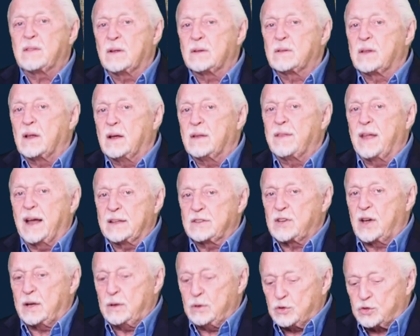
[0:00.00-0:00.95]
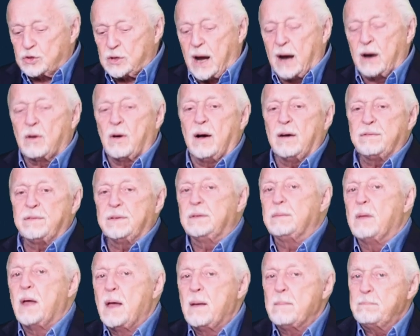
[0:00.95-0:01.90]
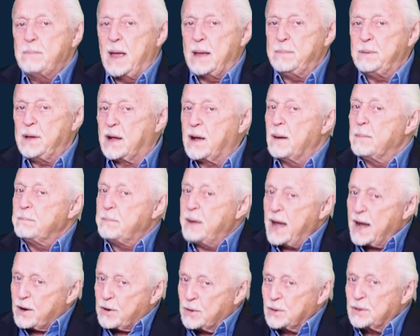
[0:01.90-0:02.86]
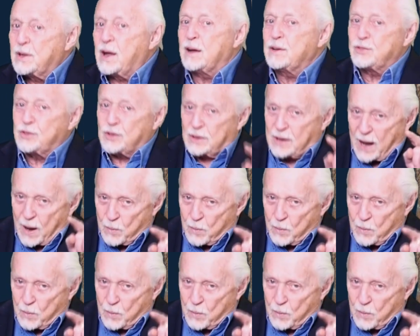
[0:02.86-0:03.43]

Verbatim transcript: that uh, that's how you start off and maybe come back, or does it?